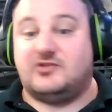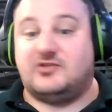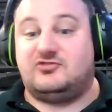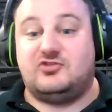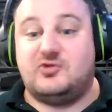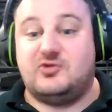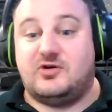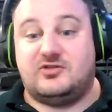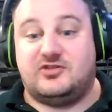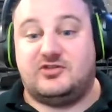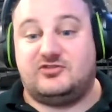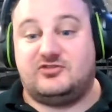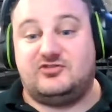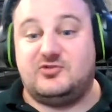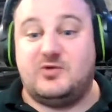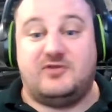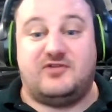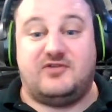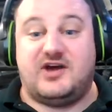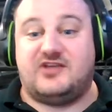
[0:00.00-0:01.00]
the two the
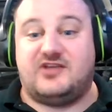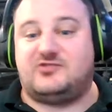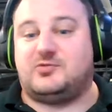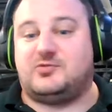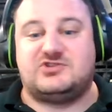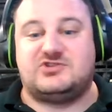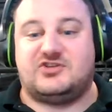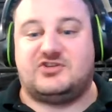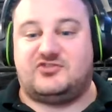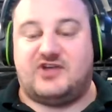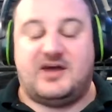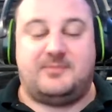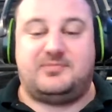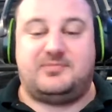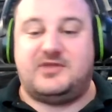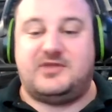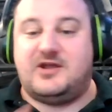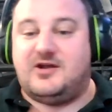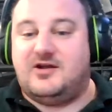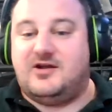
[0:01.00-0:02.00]
two of us were just up
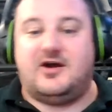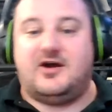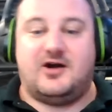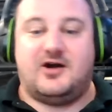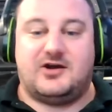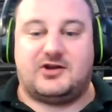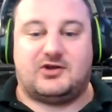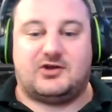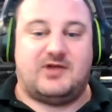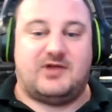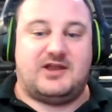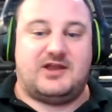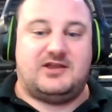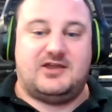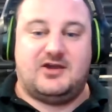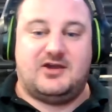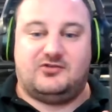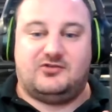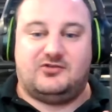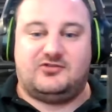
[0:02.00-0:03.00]
there on our
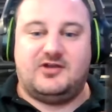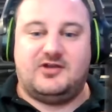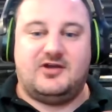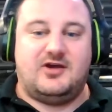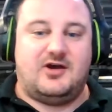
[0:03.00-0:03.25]
radios,